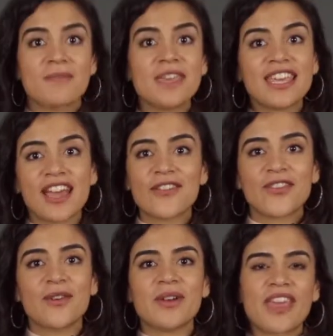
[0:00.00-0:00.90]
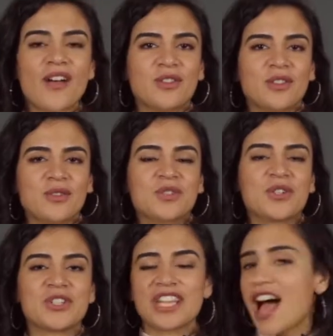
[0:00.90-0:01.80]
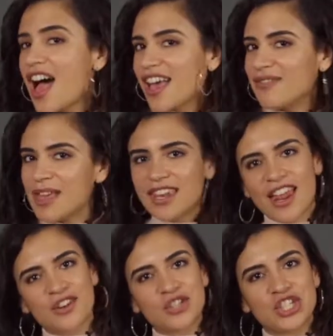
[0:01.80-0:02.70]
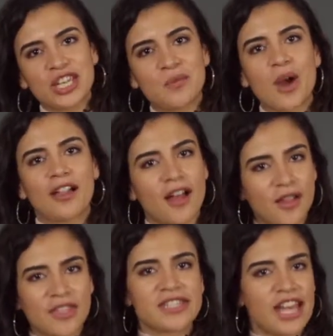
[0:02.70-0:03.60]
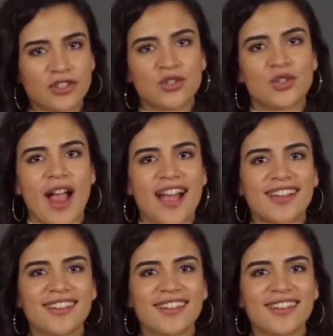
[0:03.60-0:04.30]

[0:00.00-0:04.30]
Be careful with how you use your time and energy while on the tenure track.